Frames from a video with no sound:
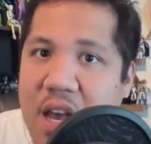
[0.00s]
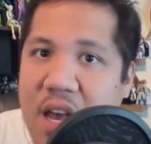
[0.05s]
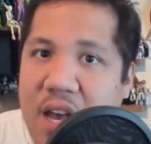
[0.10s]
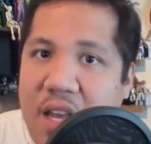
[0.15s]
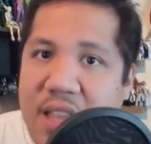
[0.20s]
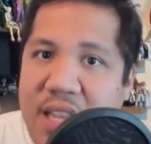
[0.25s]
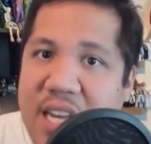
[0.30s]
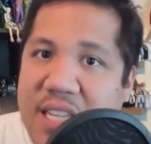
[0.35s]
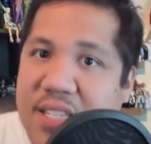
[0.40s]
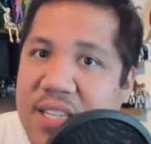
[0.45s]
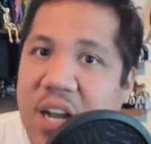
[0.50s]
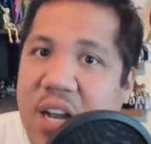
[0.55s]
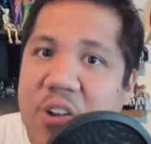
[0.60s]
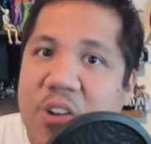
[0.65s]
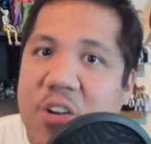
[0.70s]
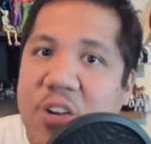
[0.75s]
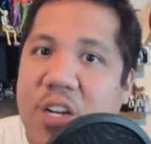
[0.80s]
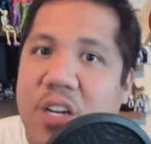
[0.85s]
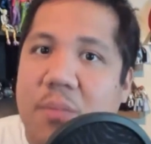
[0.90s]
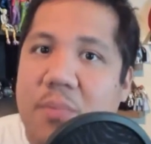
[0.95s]
And that's how
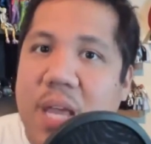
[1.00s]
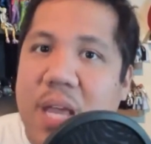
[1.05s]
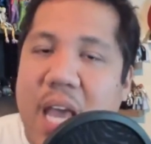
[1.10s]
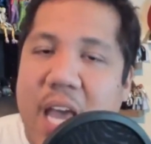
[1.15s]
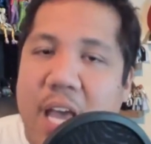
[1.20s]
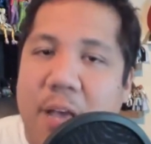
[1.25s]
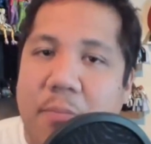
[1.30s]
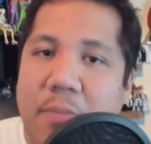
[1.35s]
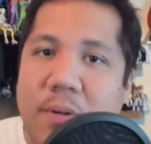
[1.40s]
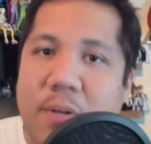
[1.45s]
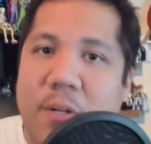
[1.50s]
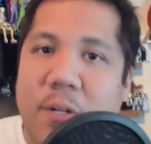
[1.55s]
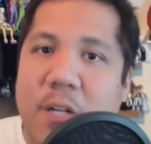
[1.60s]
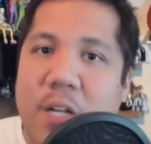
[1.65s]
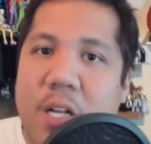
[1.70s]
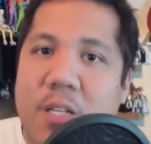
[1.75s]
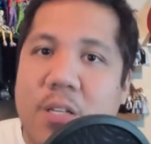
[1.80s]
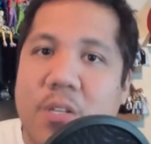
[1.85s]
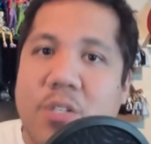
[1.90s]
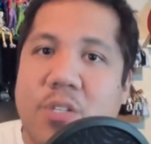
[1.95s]
you're going to be able
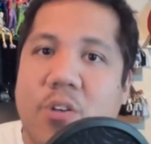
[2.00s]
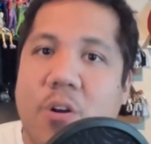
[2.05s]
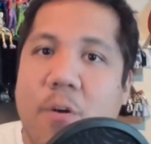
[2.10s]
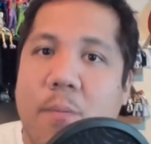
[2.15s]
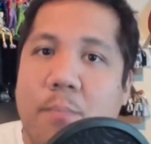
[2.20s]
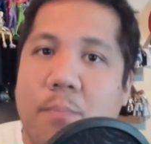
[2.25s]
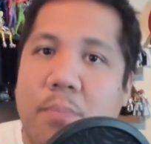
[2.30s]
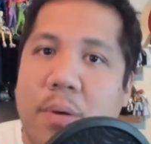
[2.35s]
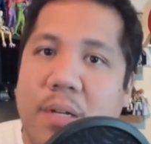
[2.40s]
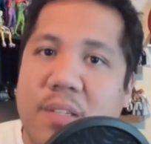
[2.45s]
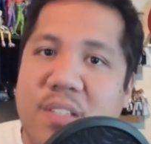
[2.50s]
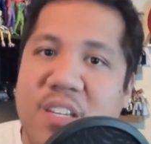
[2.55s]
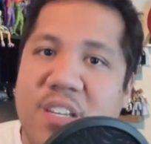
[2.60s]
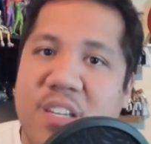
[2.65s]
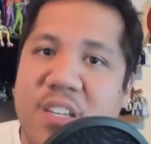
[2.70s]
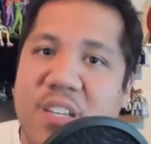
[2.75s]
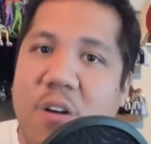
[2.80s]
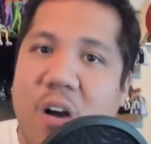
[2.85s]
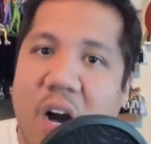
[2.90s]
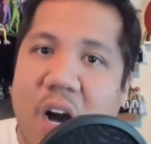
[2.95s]
to start building
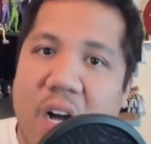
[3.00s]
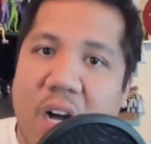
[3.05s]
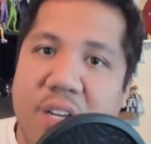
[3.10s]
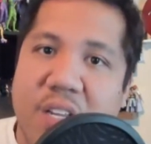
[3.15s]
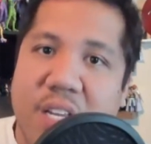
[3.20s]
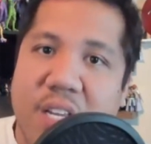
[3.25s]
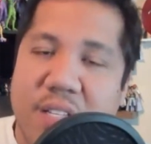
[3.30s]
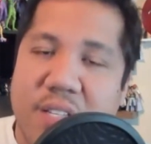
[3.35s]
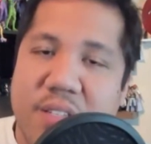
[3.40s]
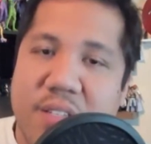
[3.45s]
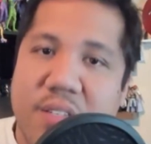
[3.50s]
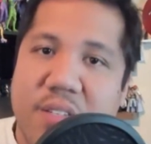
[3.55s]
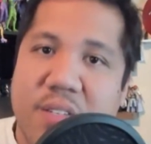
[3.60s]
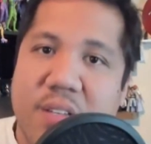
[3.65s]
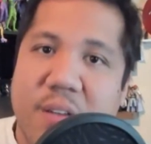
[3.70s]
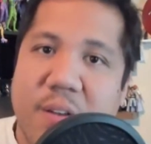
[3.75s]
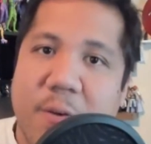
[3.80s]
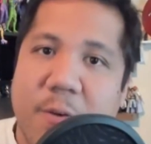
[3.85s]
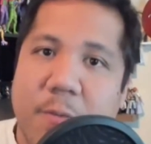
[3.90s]
your audience.